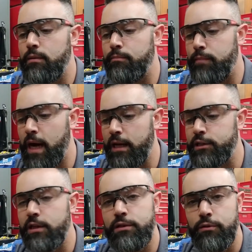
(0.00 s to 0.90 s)
My
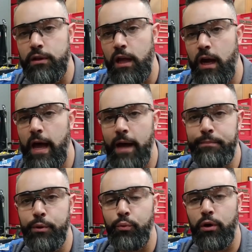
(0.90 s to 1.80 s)
sister-in-law had me
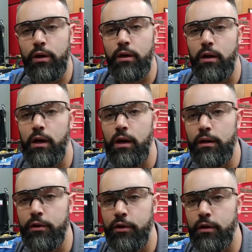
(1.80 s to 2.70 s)
work on
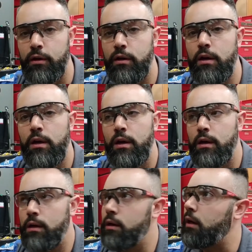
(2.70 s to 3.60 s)
her,
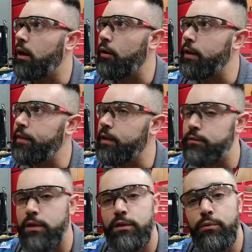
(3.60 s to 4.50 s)
I think it was
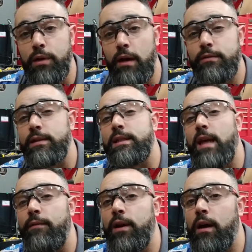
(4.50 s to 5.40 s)
a
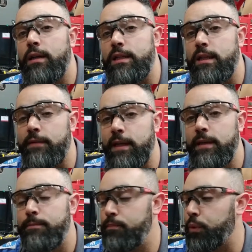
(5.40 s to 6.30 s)
2007 Honda Civic
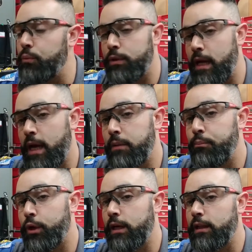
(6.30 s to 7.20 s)
with a
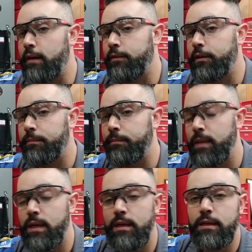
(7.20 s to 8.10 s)
handbrake lever.
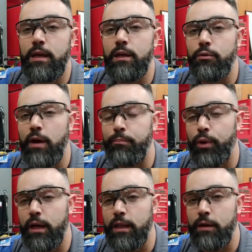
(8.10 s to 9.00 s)
And her red
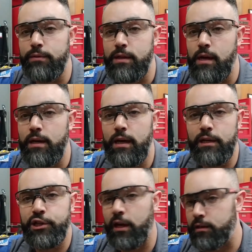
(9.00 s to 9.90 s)
brake light was on, and I
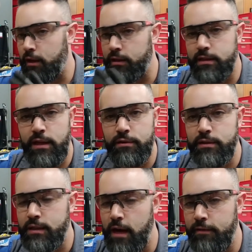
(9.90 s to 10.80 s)
checked all this other
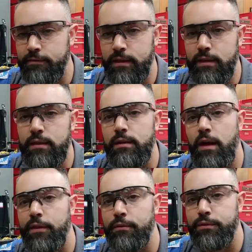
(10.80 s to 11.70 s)
stuff and
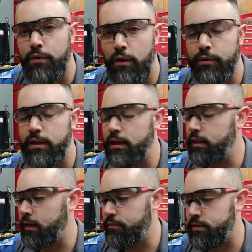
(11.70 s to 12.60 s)
nothing was wrong with it. And
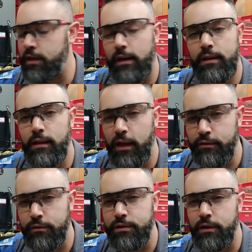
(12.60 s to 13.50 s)
I was checking the
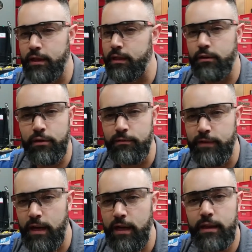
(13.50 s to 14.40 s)
electrical circuit, couldn't
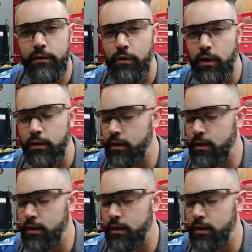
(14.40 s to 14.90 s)
find anything wrong.